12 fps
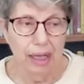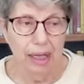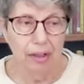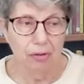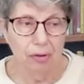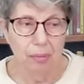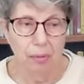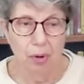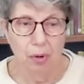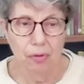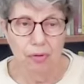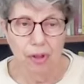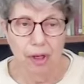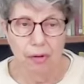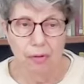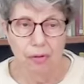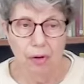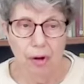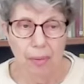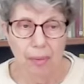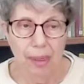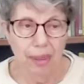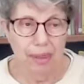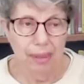is removed from
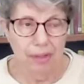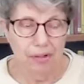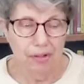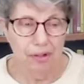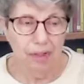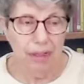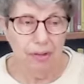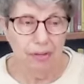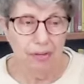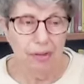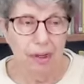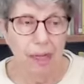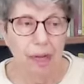listings.